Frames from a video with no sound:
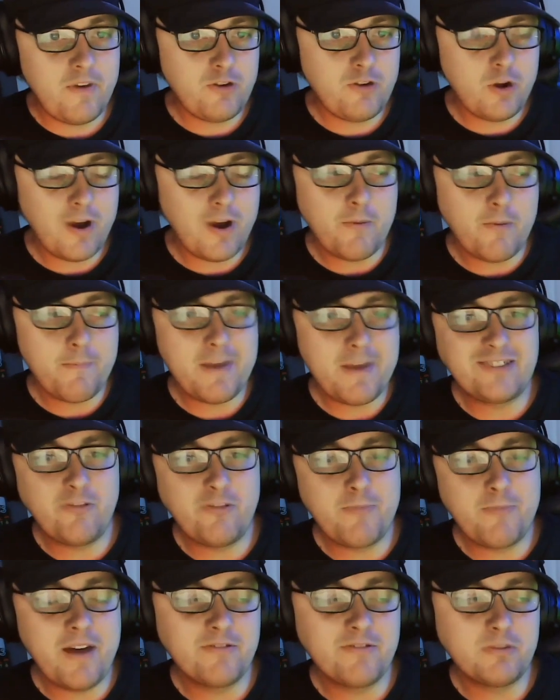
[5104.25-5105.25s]
do have a massive
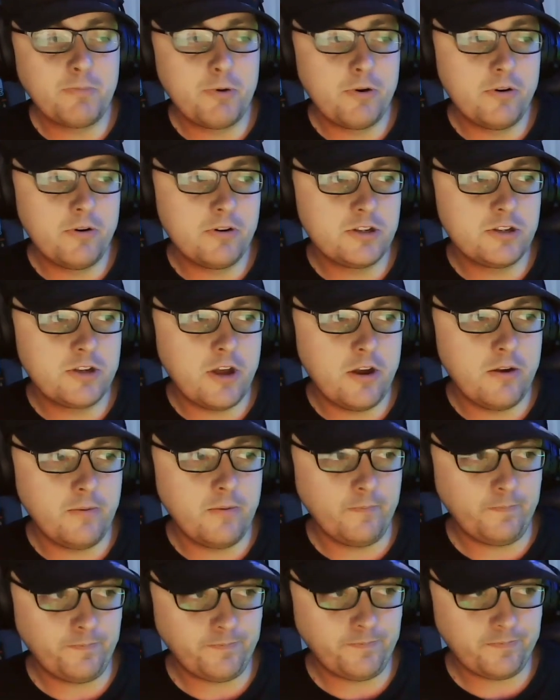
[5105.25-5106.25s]
amount of support, so
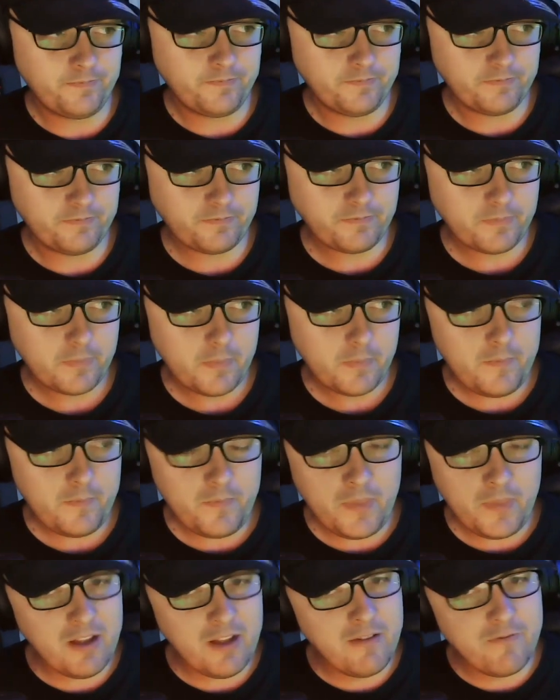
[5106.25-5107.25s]

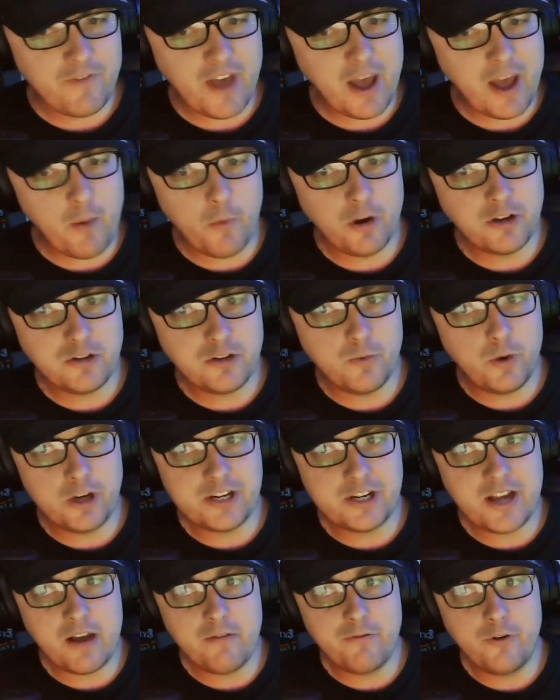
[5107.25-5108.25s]
they're one to
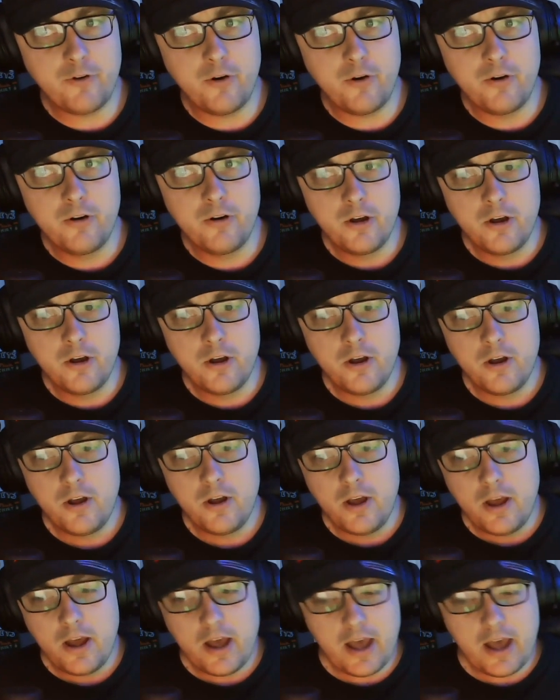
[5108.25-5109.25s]
watch out for.
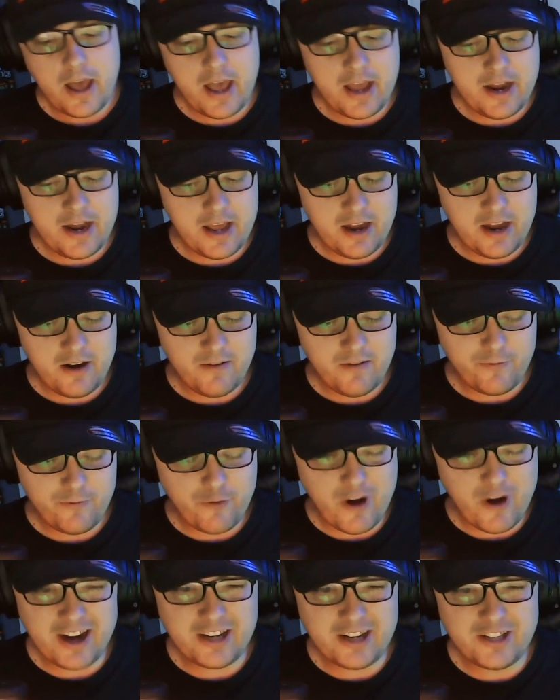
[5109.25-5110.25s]
And then
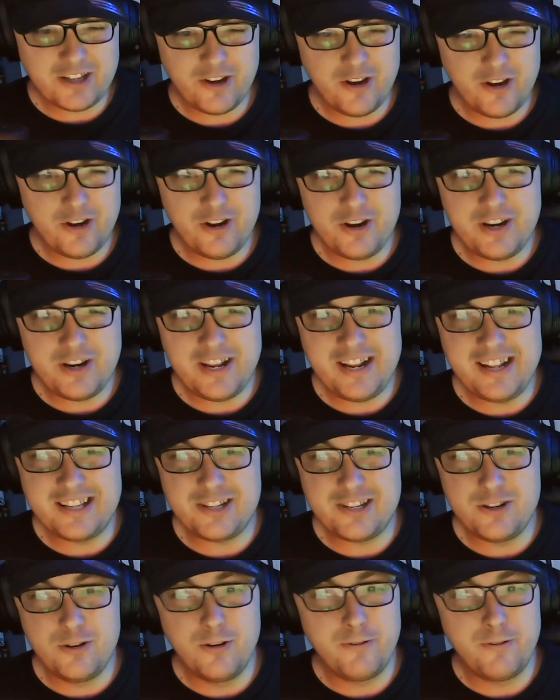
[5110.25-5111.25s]
Frank Turner
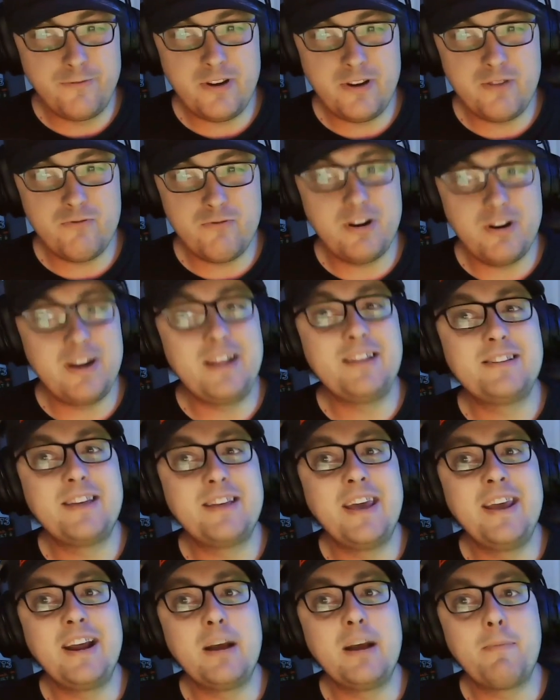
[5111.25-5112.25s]
needs nothing really
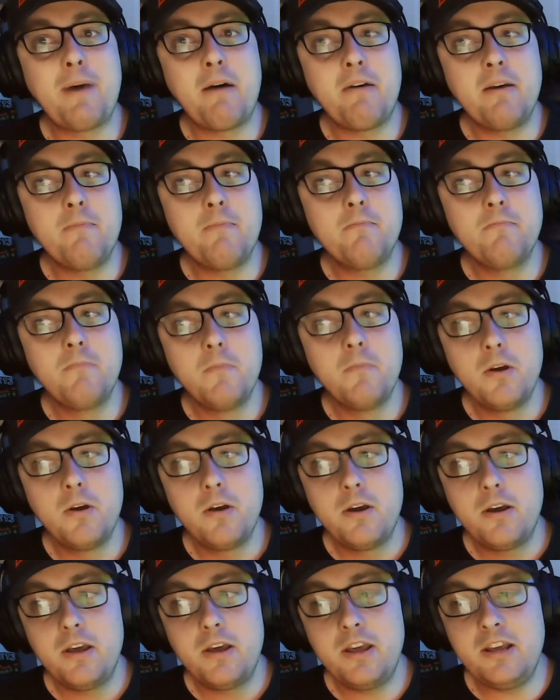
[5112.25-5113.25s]
saying about him.
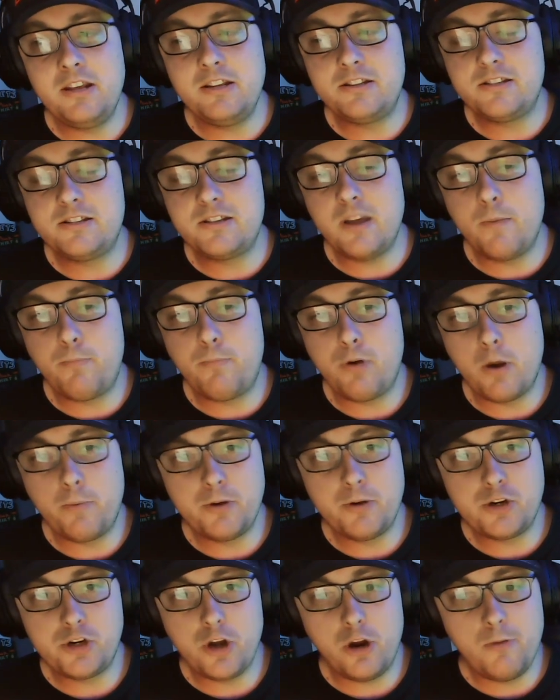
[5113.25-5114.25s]
He's a
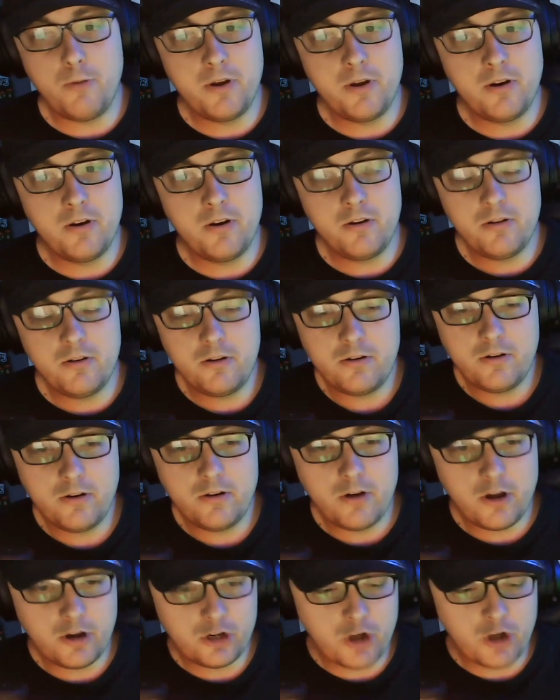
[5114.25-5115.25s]
proper showman,
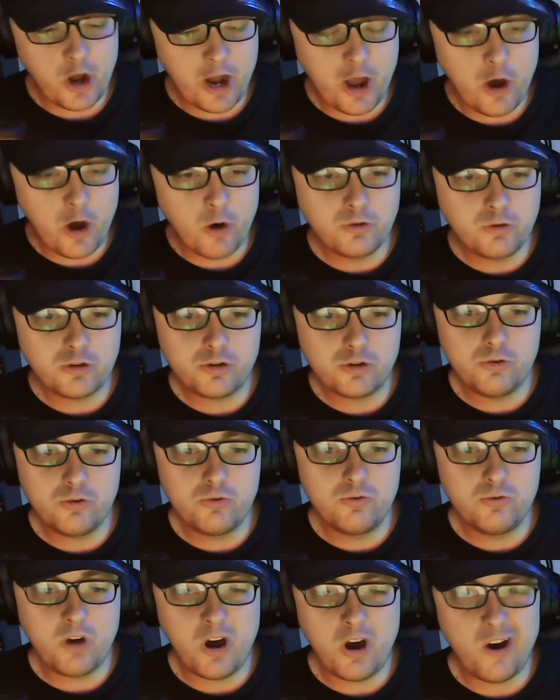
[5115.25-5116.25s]
got an old
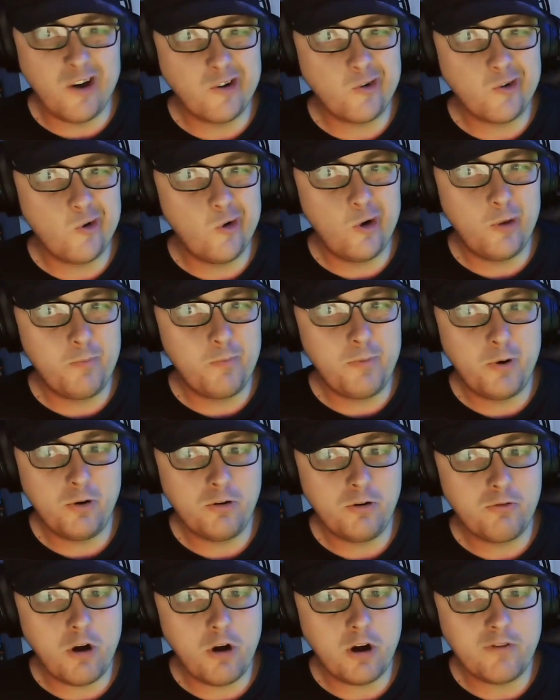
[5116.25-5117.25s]
school hardcore
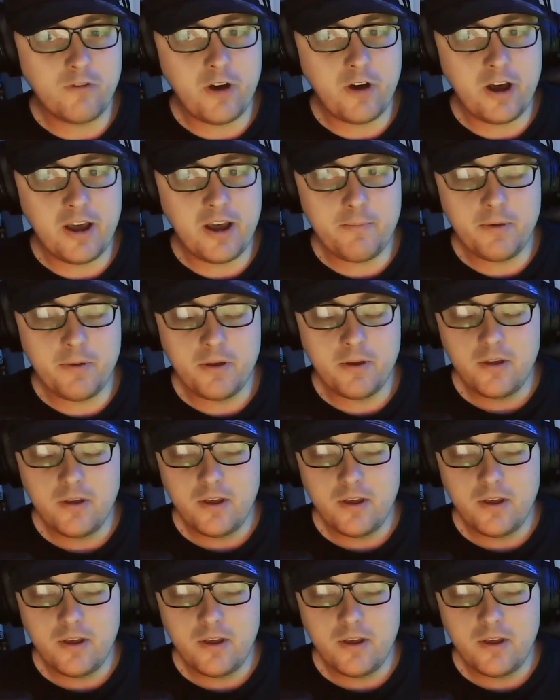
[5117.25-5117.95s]
punk rock vibe.